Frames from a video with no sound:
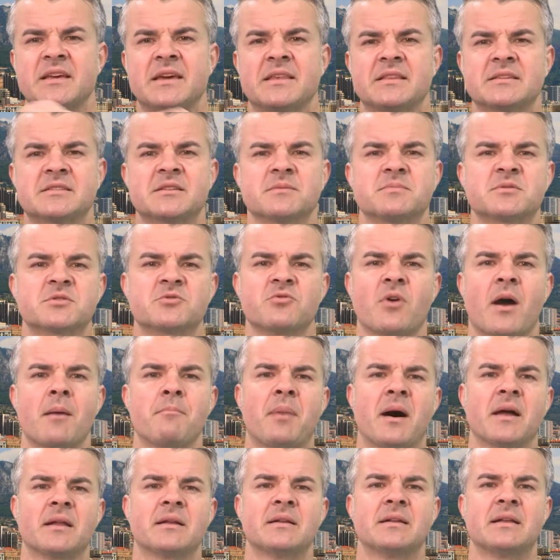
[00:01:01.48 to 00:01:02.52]
to hit the subscribe
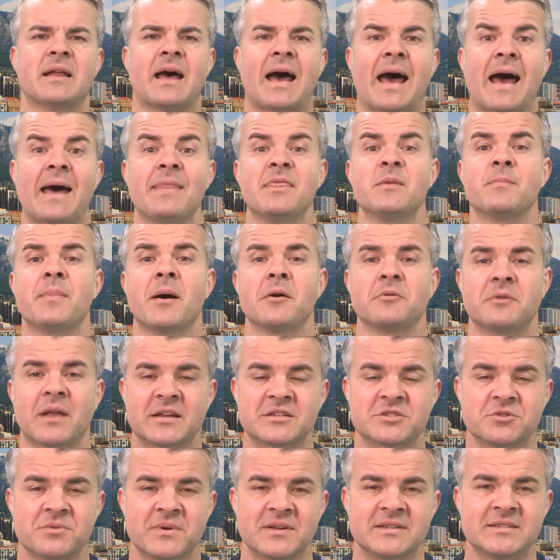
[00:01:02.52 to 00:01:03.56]
button and the bell
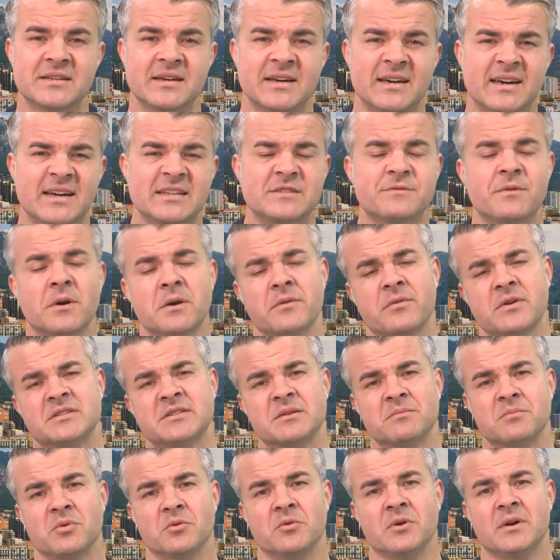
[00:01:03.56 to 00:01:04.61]
next to it. It's very, very
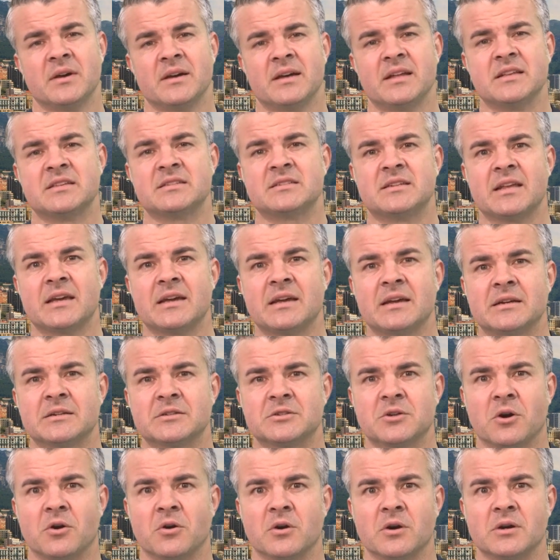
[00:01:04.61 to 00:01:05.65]
simple. It's ding,
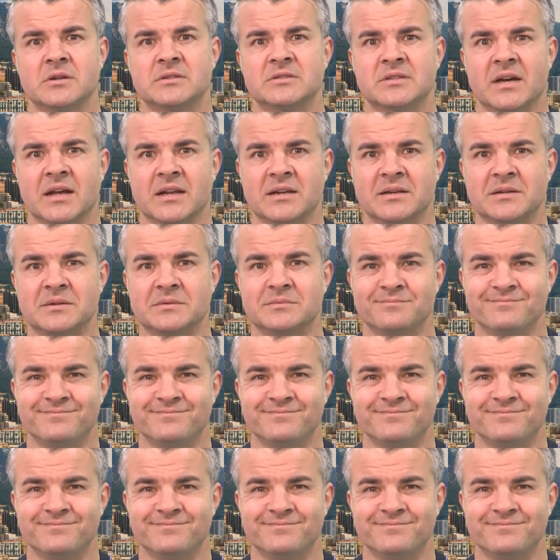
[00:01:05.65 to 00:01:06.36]
dong, done.